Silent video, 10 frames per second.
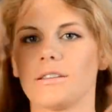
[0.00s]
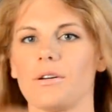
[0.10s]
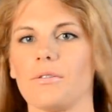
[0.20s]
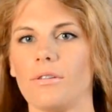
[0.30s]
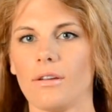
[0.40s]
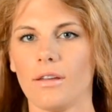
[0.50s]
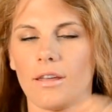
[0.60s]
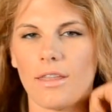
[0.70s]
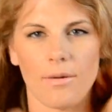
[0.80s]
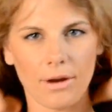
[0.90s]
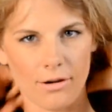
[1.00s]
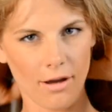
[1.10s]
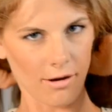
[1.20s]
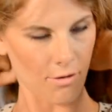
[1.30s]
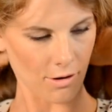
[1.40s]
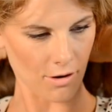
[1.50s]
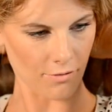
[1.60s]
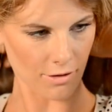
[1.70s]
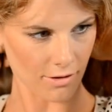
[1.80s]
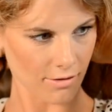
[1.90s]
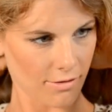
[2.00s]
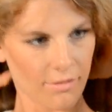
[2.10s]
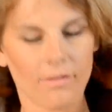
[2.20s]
So that way you're not going over